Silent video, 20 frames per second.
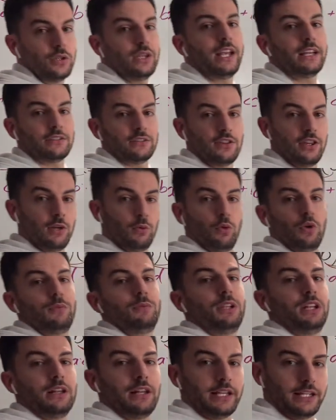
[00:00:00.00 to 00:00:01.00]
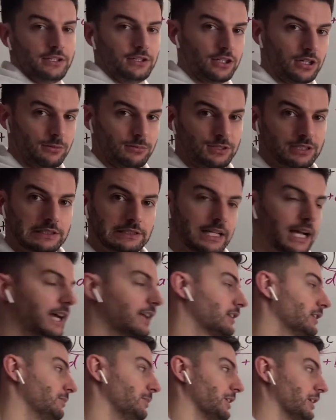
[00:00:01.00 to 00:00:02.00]
yes, they would be like terms,
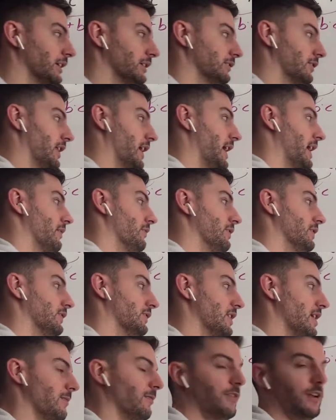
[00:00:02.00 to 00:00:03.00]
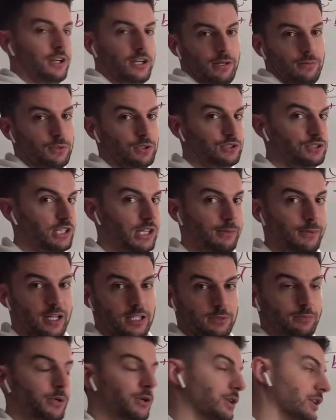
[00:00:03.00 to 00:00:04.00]
exactly, because they have the same variable, same
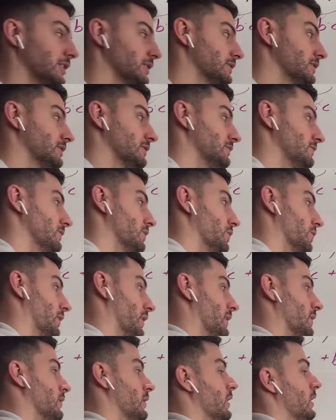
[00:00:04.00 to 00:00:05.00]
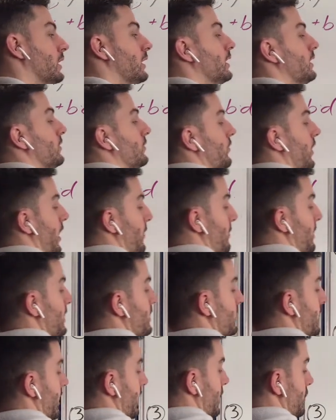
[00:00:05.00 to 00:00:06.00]
exponents. Okay, so that
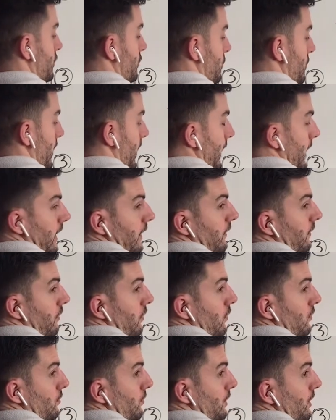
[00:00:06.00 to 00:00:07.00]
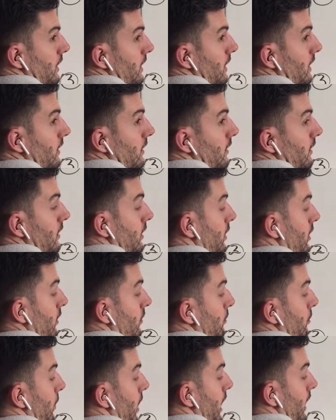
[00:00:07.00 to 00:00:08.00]
means I can do negative 3
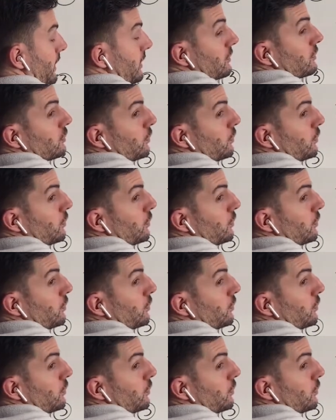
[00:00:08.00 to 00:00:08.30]
minus